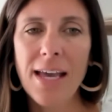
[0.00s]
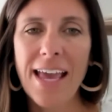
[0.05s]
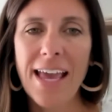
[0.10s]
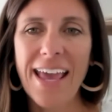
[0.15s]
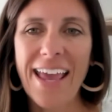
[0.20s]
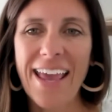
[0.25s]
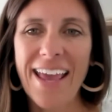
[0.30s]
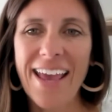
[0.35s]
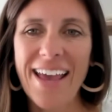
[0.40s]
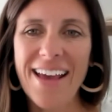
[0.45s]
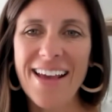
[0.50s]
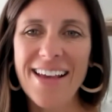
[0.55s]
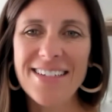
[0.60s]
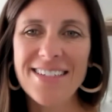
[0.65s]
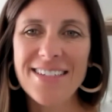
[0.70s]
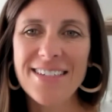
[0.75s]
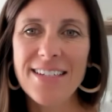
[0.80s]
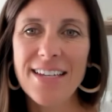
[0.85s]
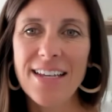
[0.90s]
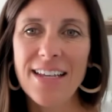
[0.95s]

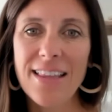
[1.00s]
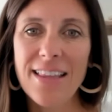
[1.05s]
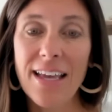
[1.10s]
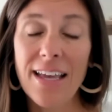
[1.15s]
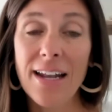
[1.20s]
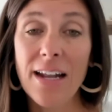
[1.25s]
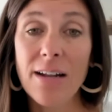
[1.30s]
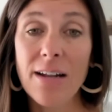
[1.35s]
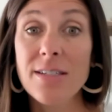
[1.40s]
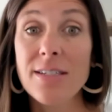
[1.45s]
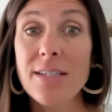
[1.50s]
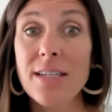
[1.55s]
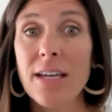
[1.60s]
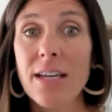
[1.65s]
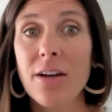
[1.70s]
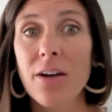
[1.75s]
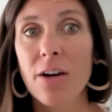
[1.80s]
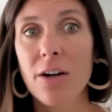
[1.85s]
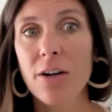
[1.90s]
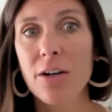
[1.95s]
And then
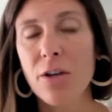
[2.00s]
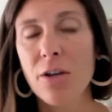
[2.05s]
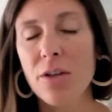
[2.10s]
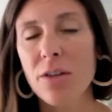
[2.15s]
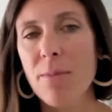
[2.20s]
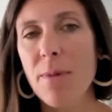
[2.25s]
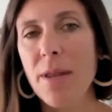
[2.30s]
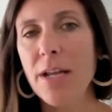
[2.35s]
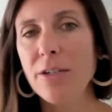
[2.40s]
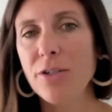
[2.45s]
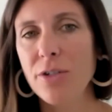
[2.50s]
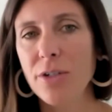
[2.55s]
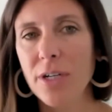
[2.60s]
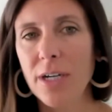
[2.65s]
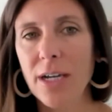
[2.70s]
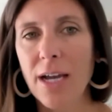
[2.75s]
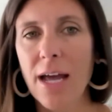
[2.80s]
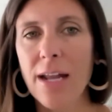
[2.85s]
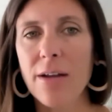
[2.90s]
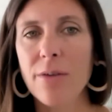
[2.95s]
seeing her youth ministry
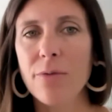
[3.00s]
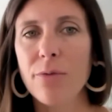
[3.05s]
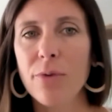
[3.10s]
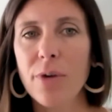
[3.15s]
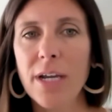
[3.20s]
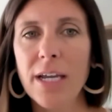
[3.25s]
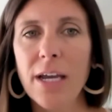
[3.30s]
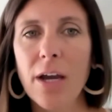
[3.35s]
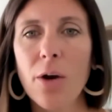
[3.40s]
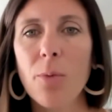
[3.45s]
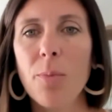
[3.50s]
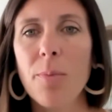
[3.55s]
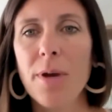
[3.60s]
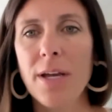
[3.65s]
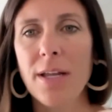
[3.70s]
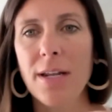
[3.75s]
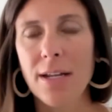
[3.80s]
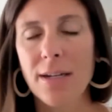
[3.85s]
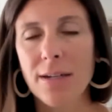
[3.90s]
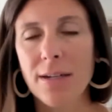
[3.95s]
kind of
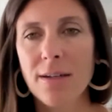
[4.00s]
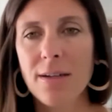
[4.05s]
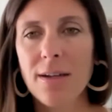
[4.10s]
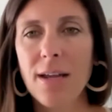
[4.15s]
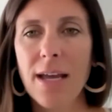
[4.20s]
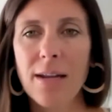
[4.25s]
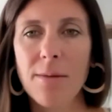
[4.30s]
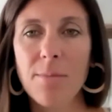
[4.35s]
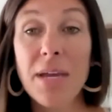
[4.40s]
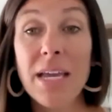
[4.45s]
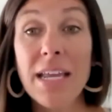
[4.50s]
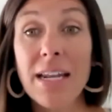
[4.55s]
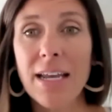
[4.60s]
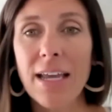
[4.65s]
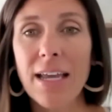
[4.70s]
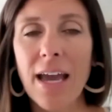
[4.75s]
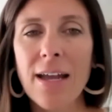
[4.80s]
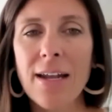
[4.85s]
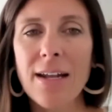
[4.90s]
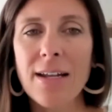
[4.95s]
reopen and meet
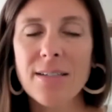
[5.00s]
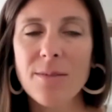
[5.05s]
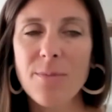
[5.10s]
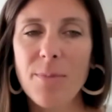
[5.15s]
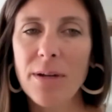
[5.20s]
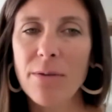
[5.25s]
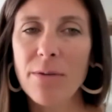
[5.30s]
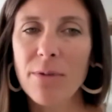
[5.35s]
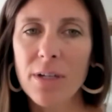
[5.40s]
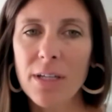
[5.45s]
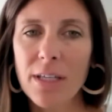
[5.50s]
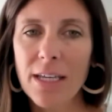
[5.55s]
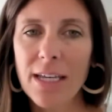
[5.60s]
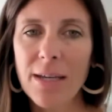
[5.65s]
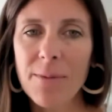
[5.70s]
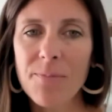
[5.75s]
again has been really